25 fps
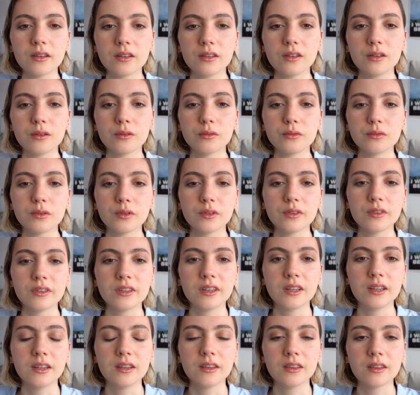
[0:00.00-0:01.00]
your front
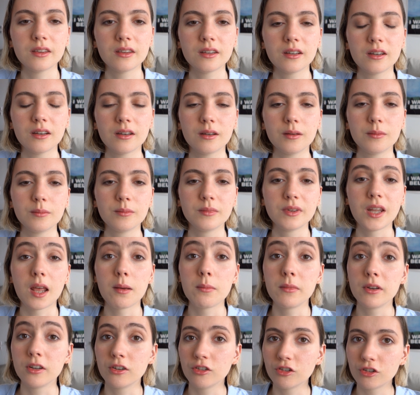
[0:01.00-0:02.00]
teeth
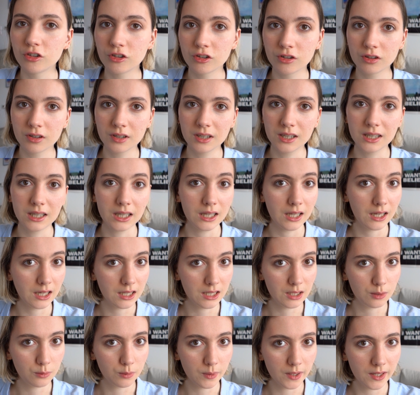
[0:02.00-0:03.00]
damage in
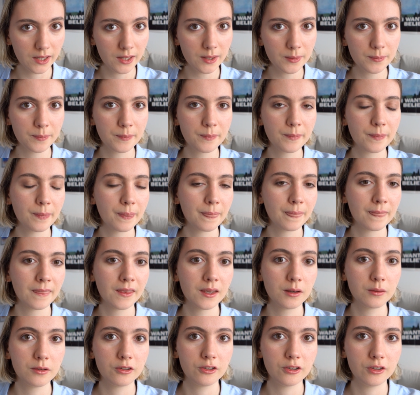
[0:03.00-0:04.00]
any way,
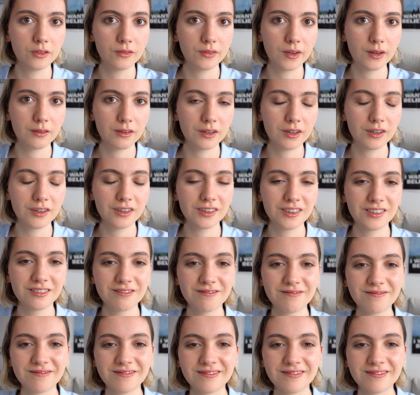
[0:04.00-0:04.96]
which is very good.